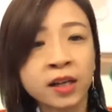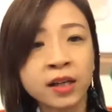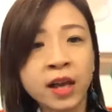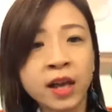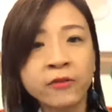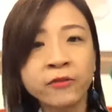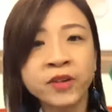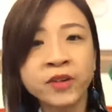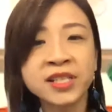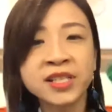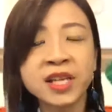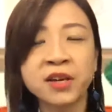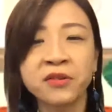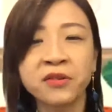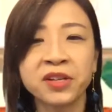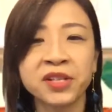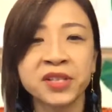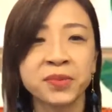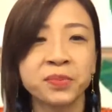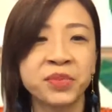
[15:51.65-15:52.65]
At first I
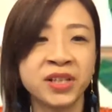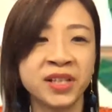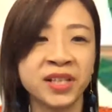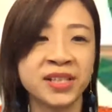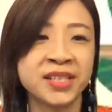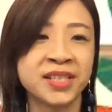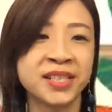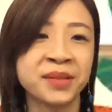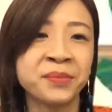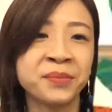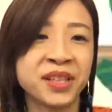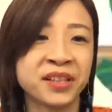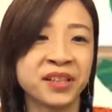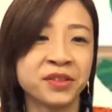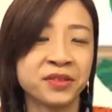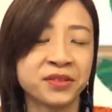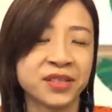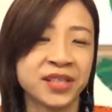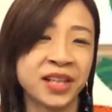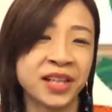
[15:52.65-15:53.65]
was really timid
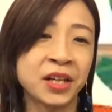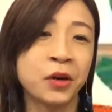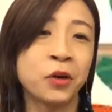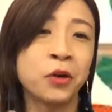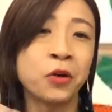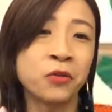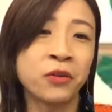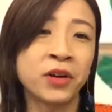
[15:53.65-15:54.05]
to take over.